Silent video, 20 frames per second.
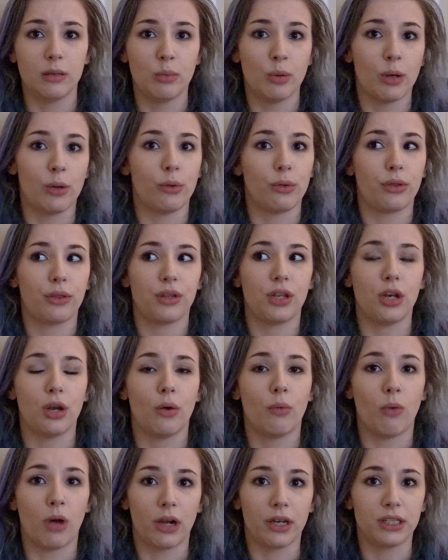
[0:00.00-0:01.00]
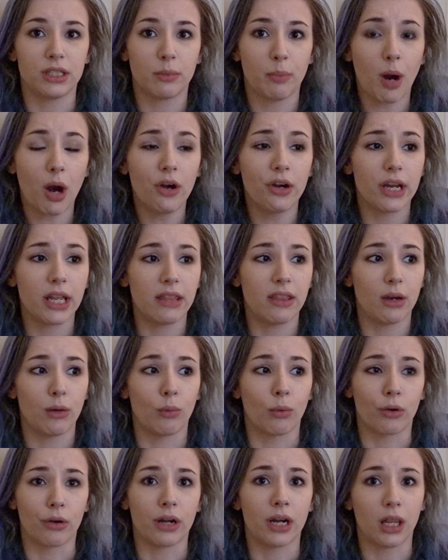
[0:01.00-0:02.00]
both, you know, wanted to party. There
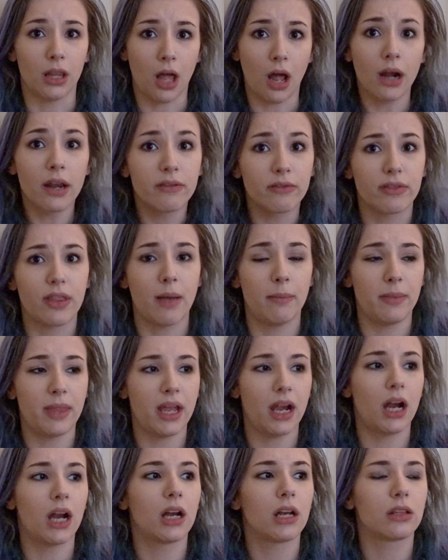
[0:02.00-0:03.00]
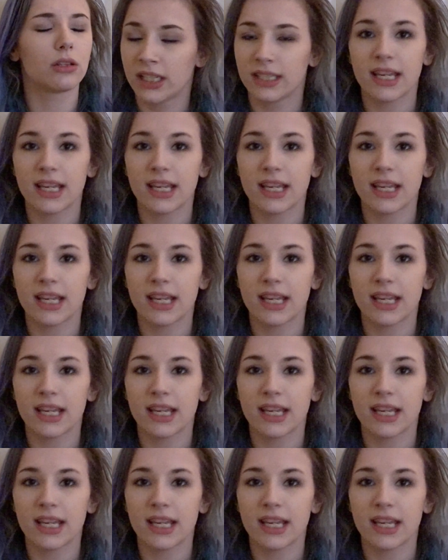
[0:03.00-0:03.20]
weren't a lot of them there.